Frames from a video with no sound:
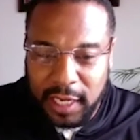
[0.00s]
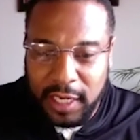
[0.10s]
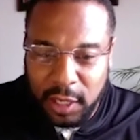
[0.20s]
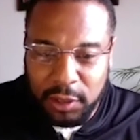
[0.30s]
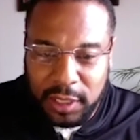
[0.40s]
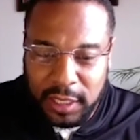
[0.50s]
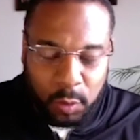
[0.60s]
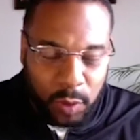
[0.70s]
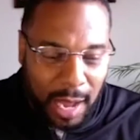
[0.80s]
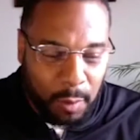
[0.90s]
end of your season
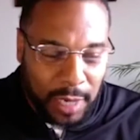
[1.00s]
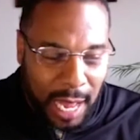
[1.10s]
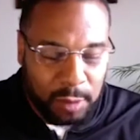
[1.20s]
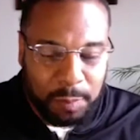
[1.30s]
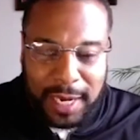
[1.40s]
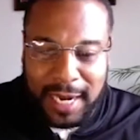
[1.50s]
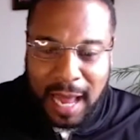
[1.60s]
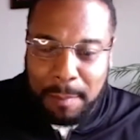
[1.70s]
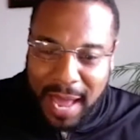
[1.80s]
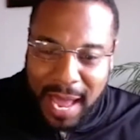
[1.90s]
when I was playing in
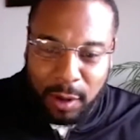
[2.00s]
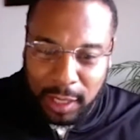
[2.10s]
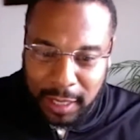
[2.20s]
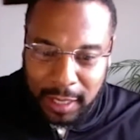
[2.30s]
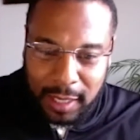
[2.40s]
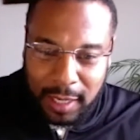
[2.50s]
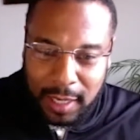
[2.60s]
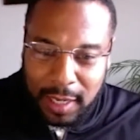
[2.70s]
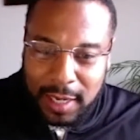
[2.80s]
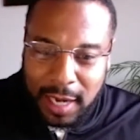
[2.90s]
that PAL league.
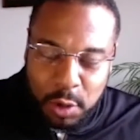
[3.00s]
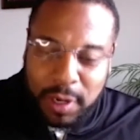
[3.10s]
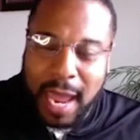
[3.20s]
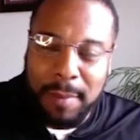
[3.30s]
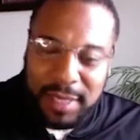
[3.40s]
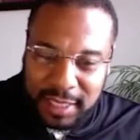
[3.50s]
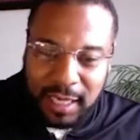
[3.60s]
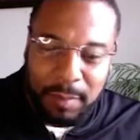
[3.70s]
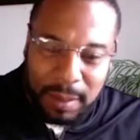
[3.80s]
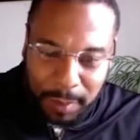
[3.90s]
Now you came and
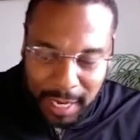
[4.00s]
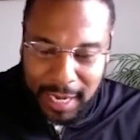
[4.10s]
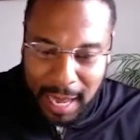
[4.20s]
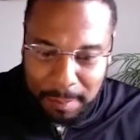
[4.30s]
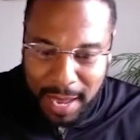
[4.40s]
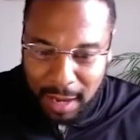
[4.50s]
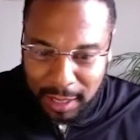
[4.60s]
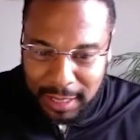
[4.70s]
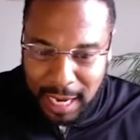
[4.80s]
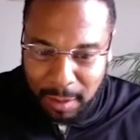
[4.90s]
seen me play in that PAL
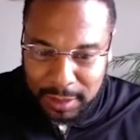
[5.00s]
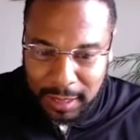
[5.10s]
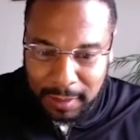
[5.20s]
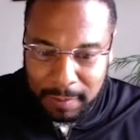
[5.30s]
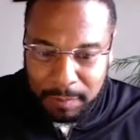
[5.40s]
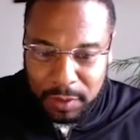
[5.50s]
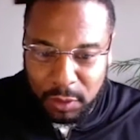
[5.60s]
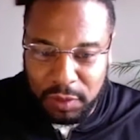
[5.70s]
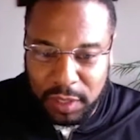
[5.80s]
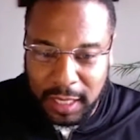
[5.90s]
league that I was in.
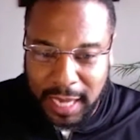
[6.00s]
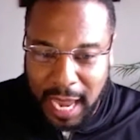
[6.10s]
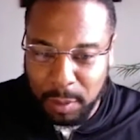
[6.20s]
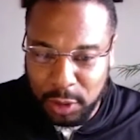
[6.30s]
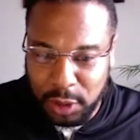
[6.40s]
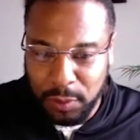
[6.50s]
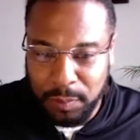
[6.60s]
You've seen a game or two.